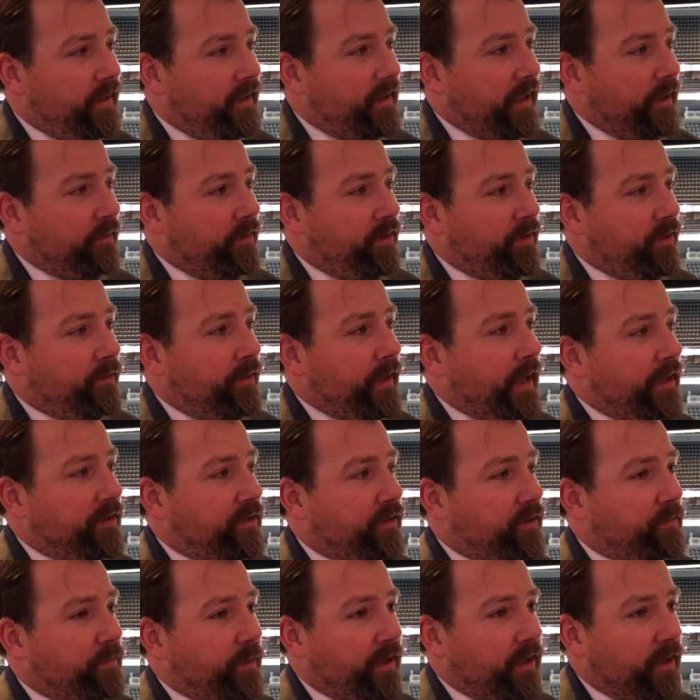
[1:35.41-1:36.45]
they would do that
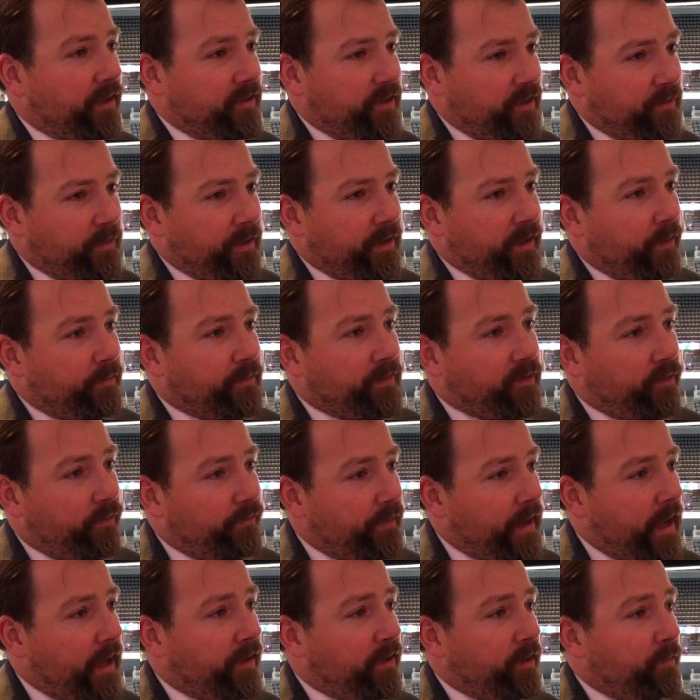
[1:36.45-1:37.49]
just because he's become so
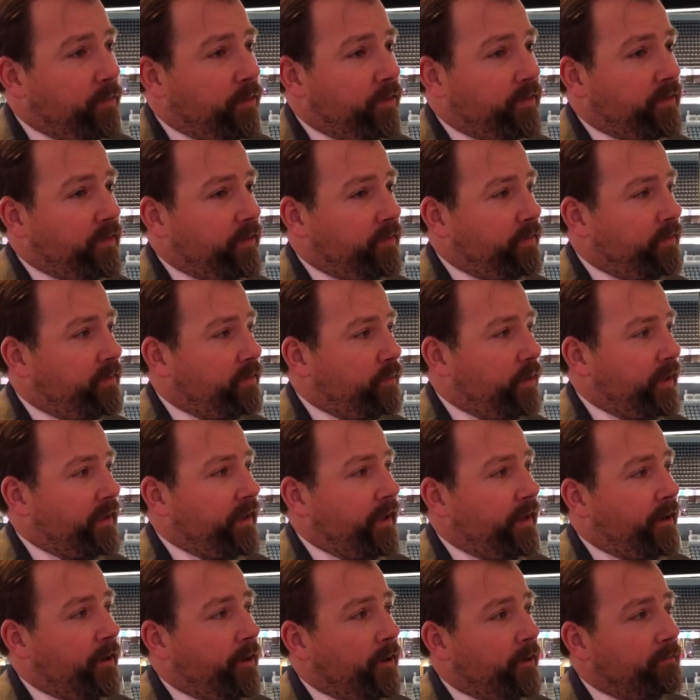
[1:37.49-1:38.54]
valuable to what
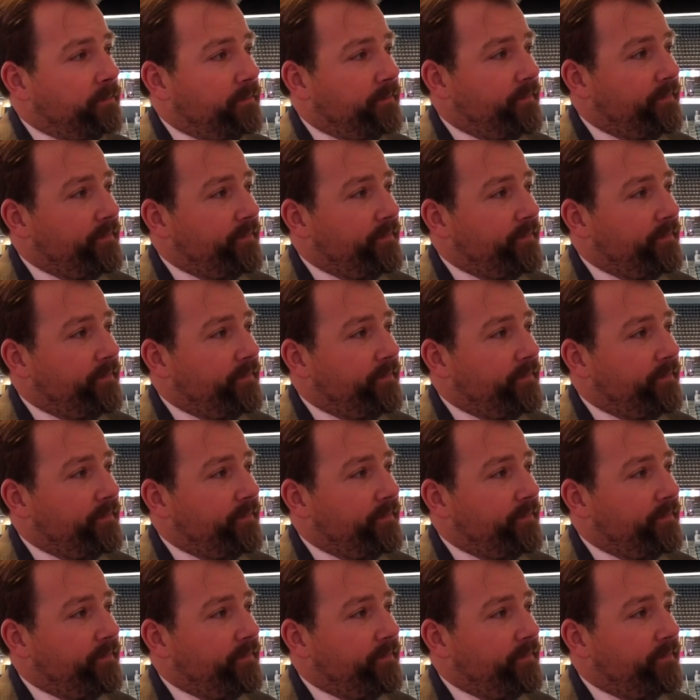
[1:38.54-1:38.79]
they are.